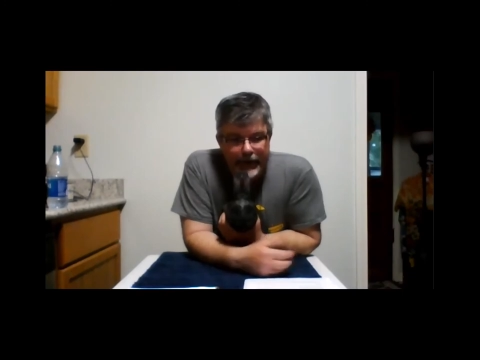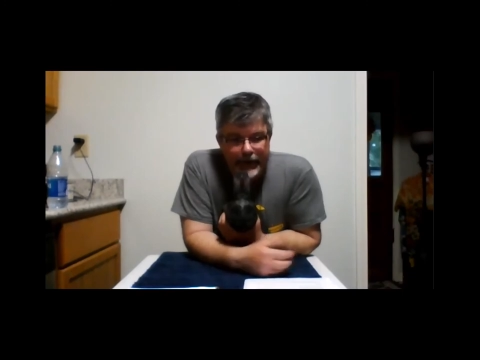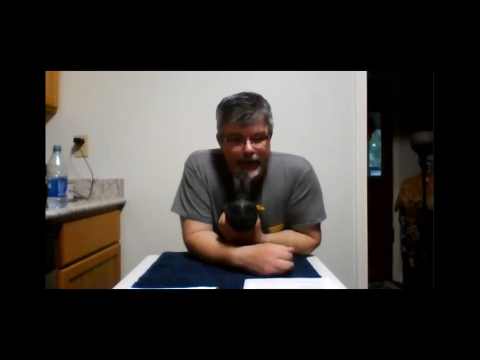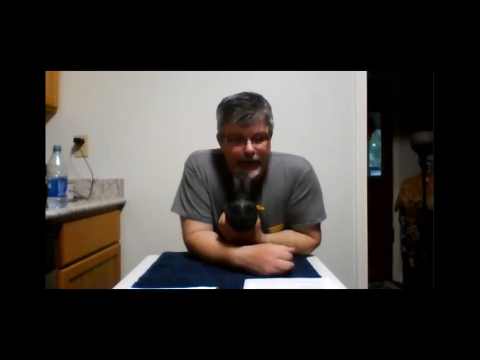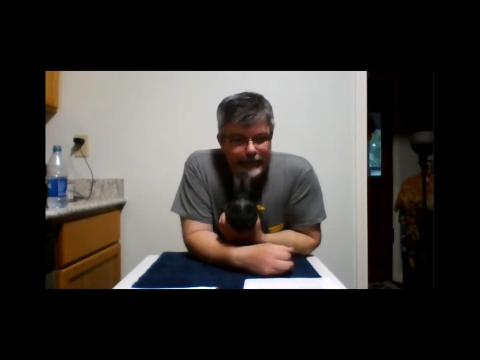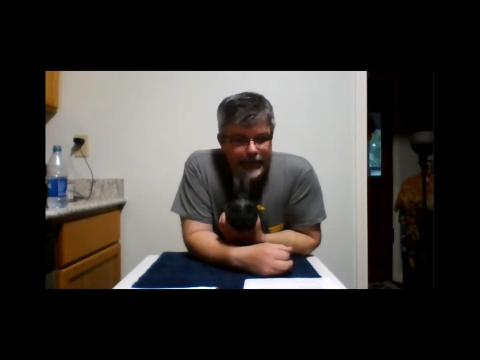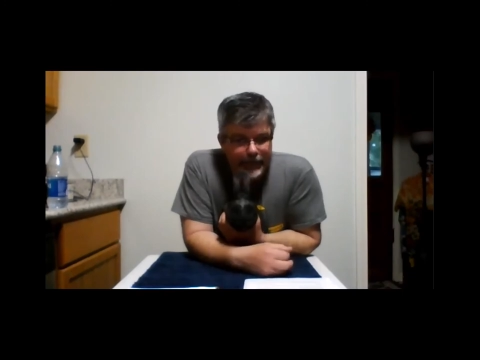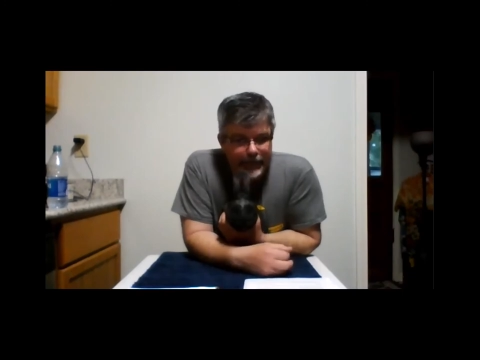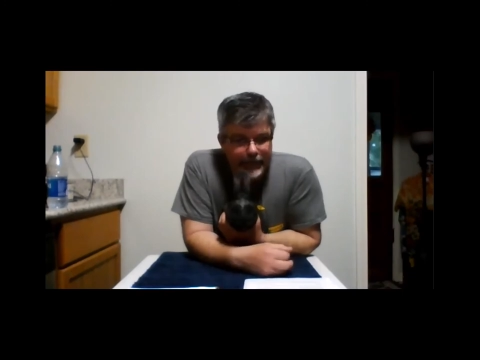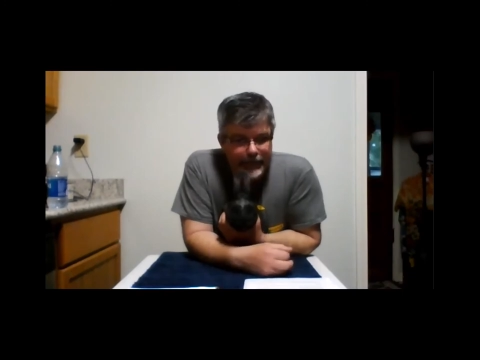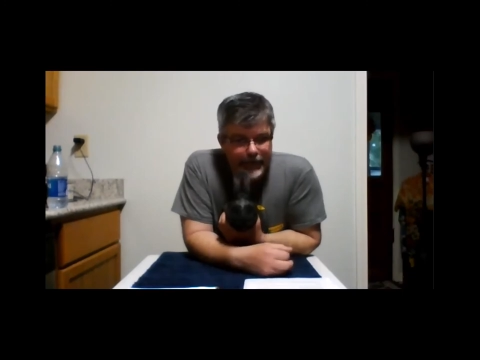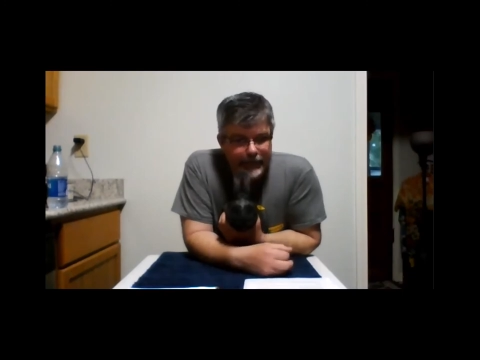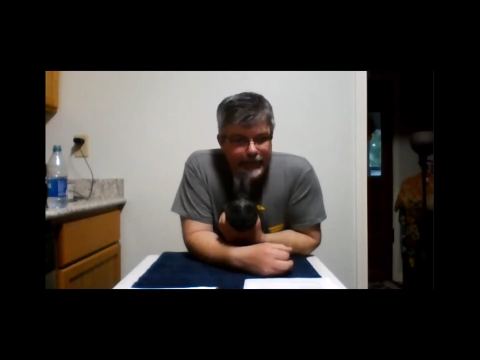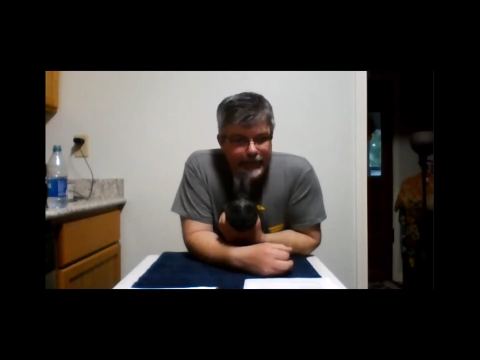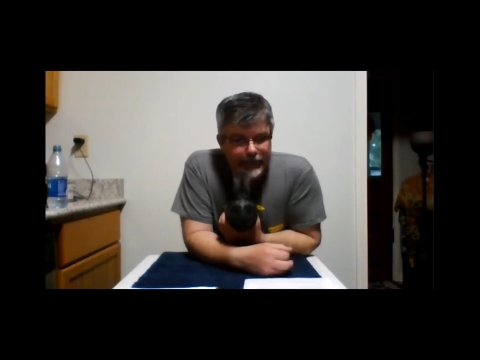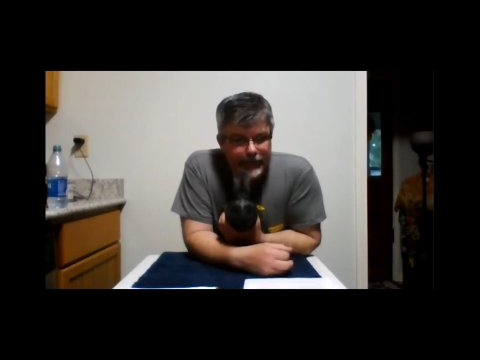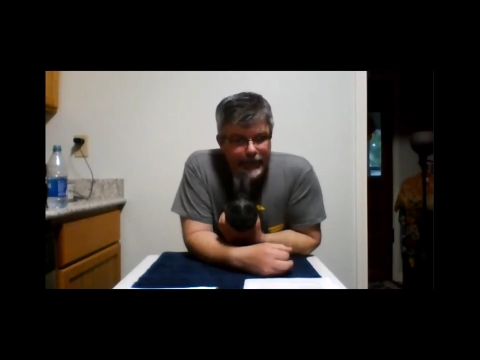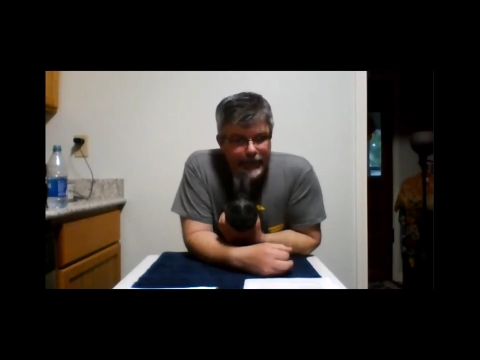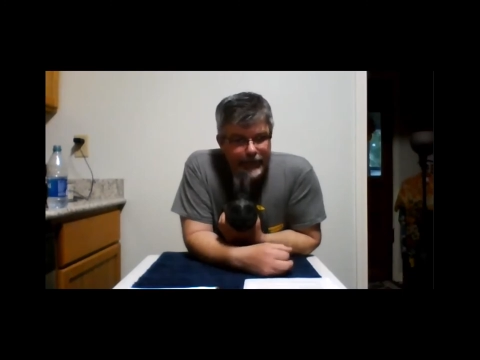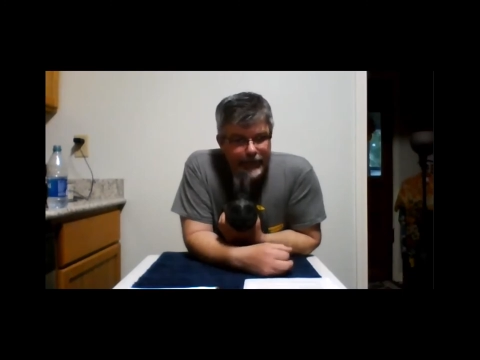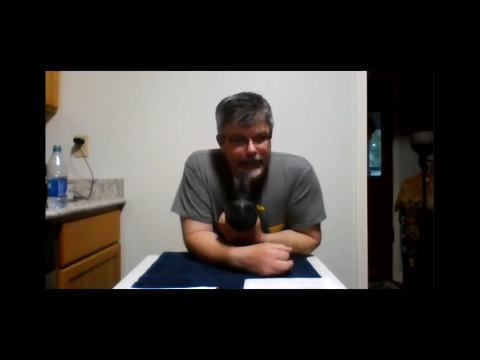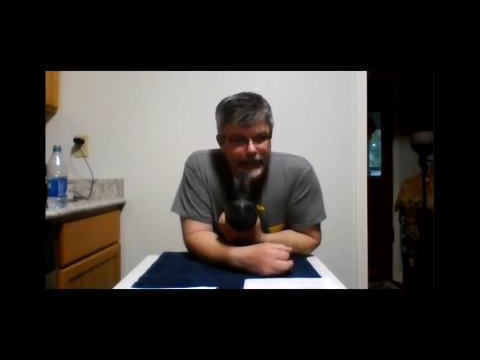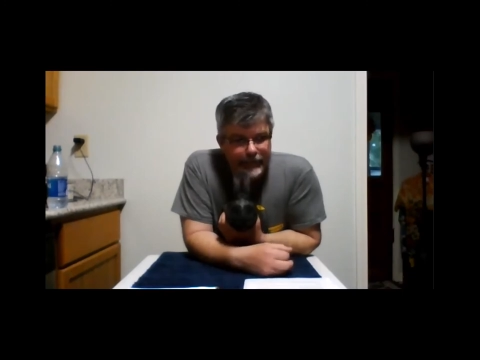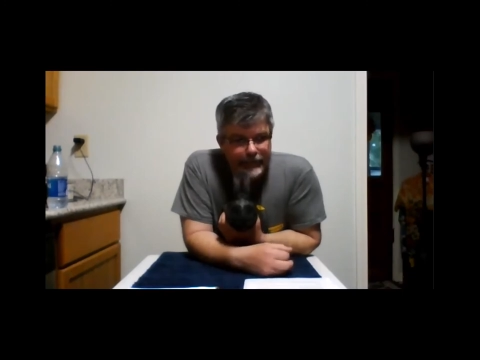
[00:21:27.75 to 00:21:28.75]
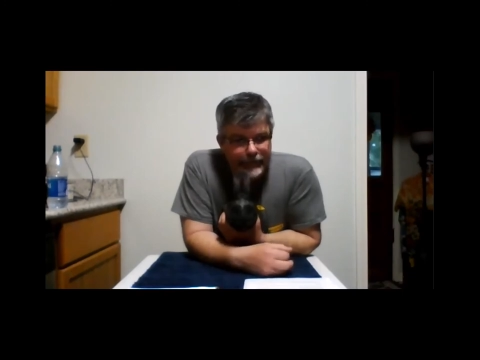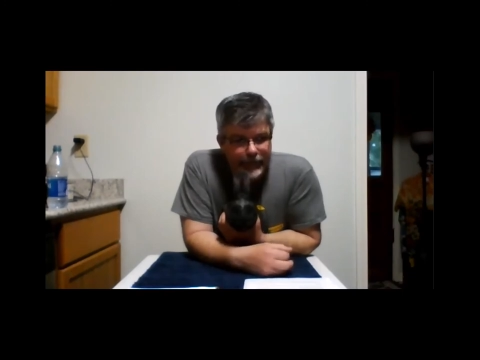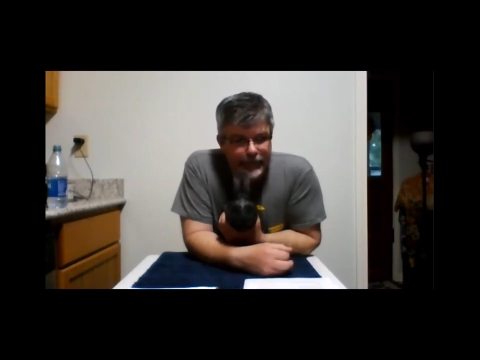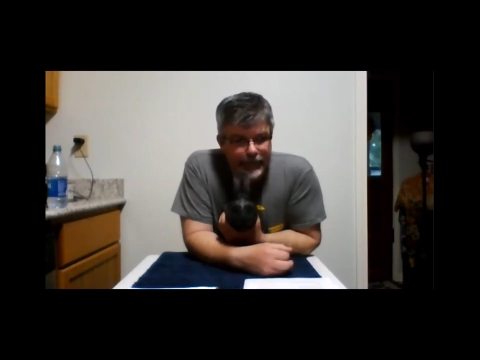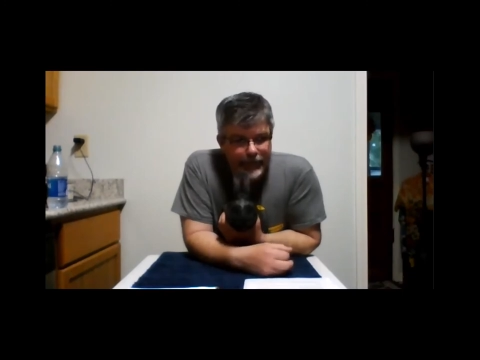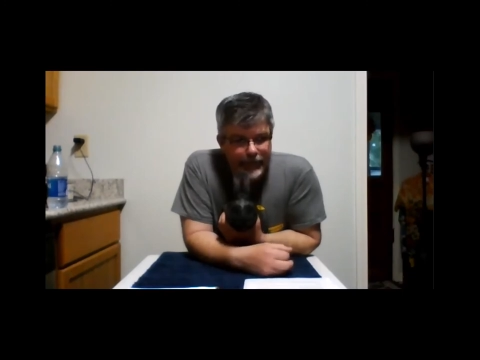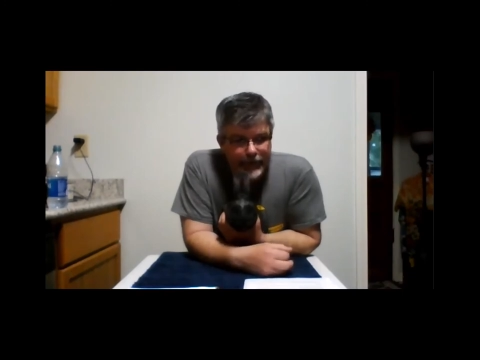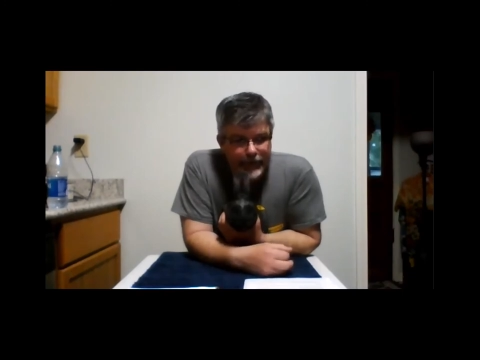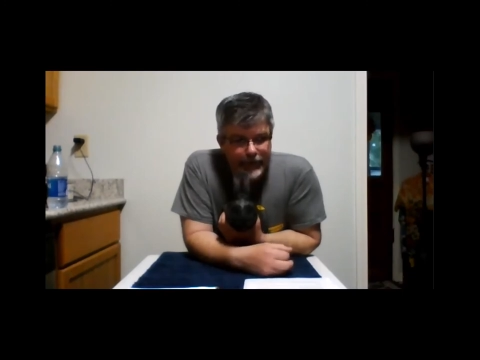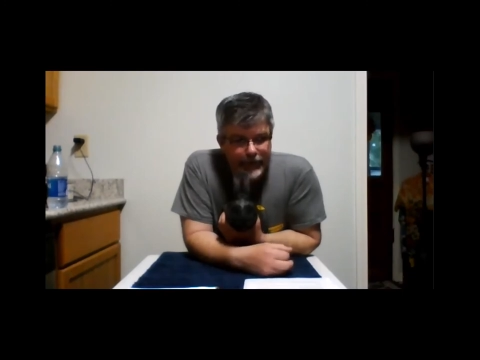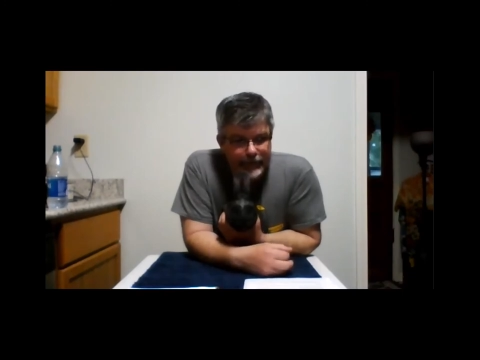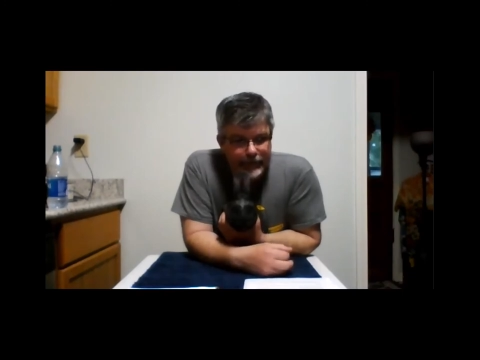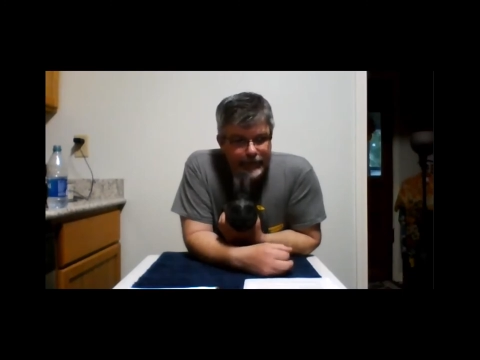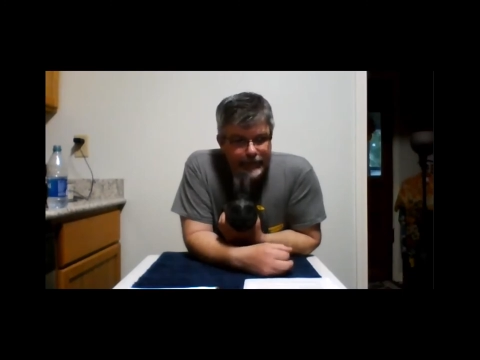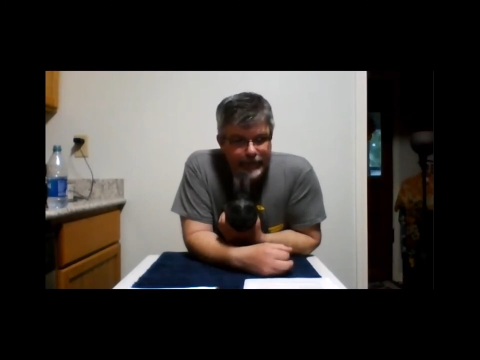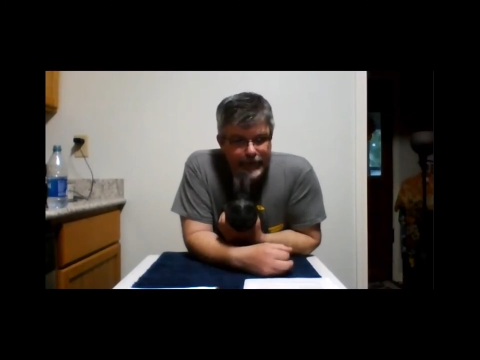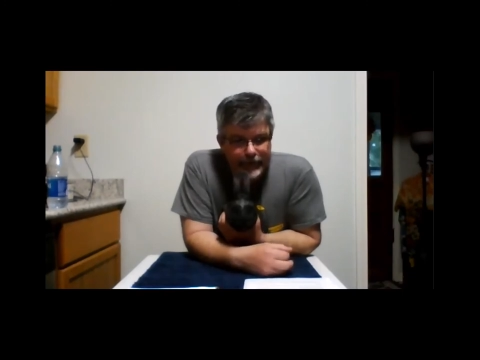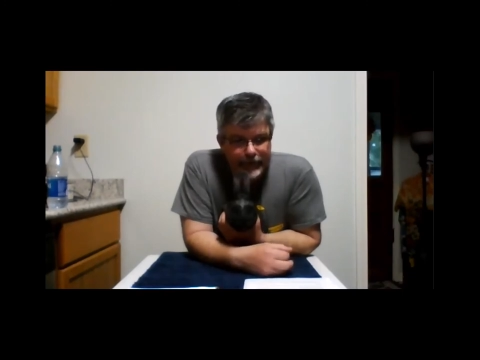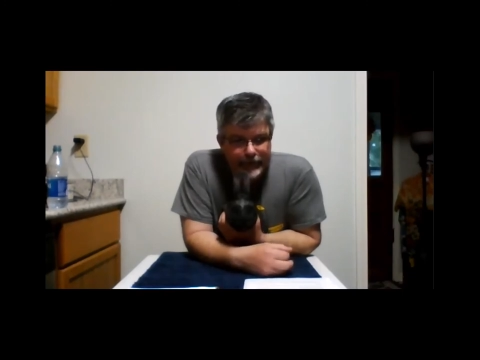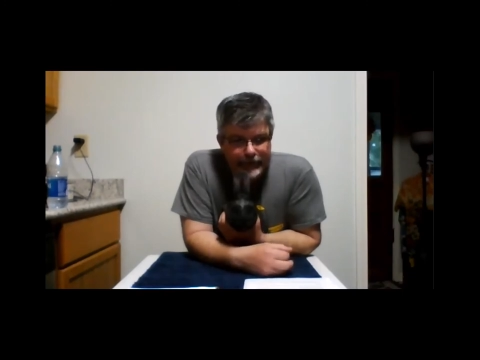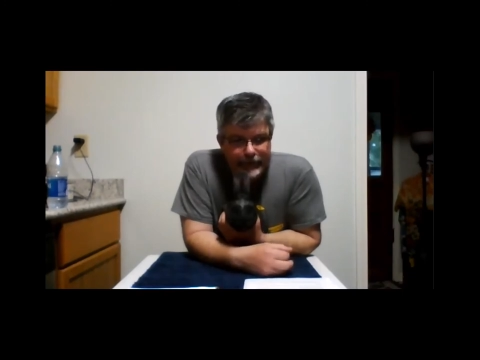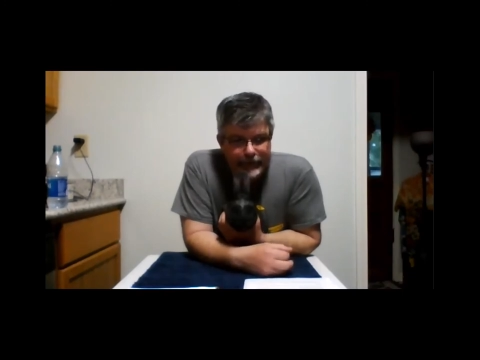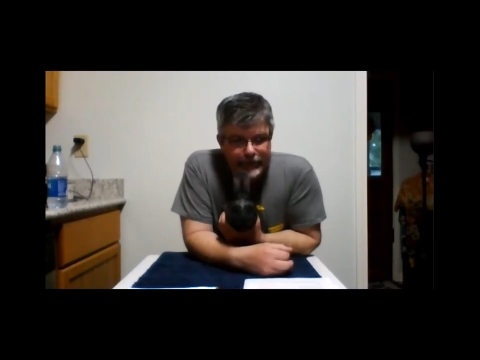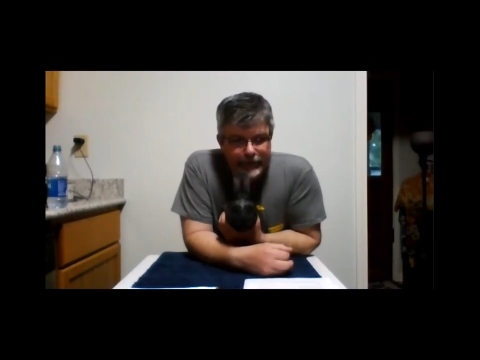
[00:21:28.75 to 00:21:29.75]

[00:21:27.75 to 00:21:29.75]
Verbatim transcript: I probably got 30 or 40 of these things,